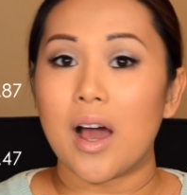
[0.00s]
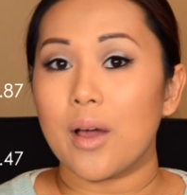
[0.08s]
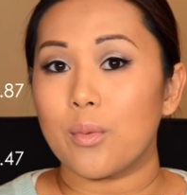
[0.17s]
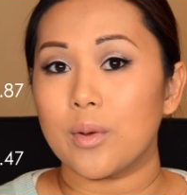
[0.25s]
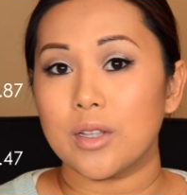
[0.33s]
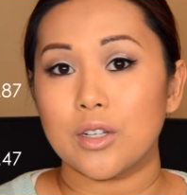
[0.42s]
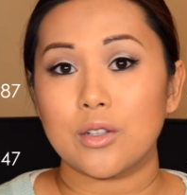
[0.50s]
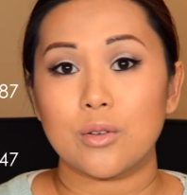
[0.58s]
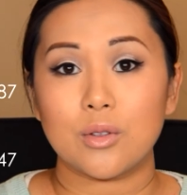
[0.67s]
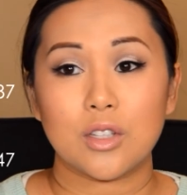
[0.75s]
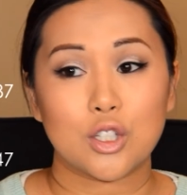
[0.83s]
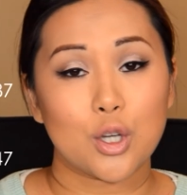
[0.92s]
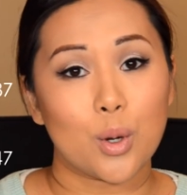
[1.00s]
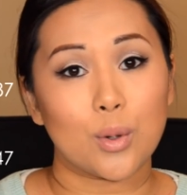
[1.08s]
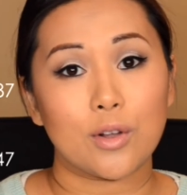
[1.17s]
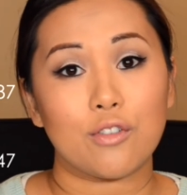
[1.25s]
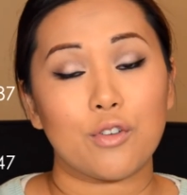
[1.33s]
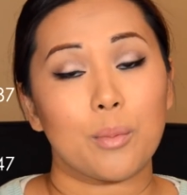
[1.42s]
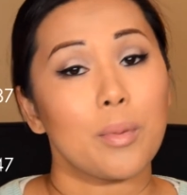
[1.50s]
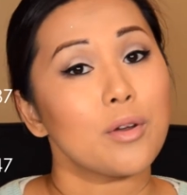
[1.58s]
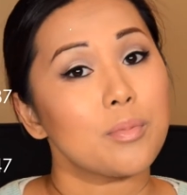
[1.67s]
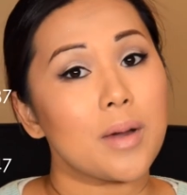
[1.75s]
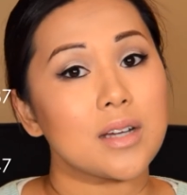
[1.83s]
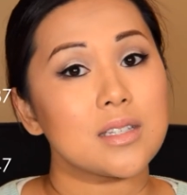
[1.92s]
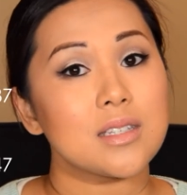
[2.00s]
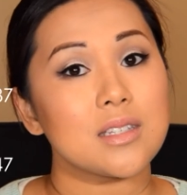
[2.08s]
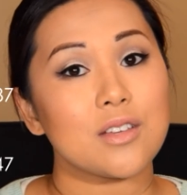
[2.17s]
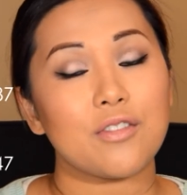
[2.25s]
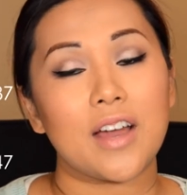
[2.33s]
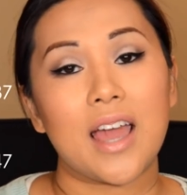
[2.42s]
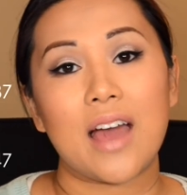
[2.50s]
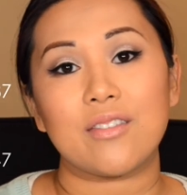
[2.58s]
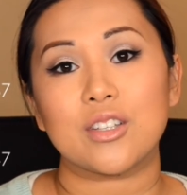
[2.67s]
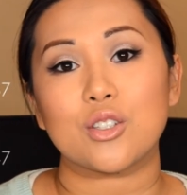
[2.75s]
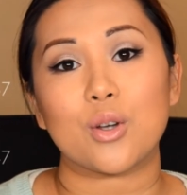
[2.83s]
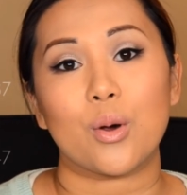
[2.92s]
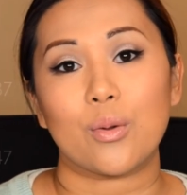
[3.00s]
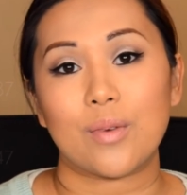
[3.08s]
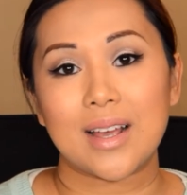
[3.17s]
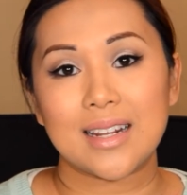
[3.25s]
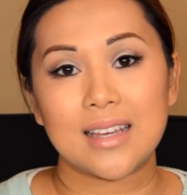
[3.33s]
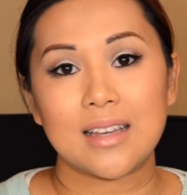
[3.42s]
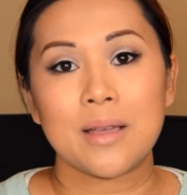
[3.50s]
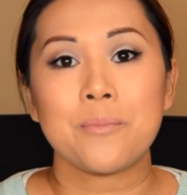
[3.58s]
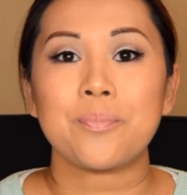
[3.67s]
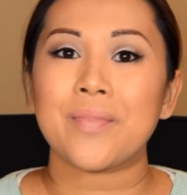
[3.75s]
I will include the total for both boxes if I haven't already.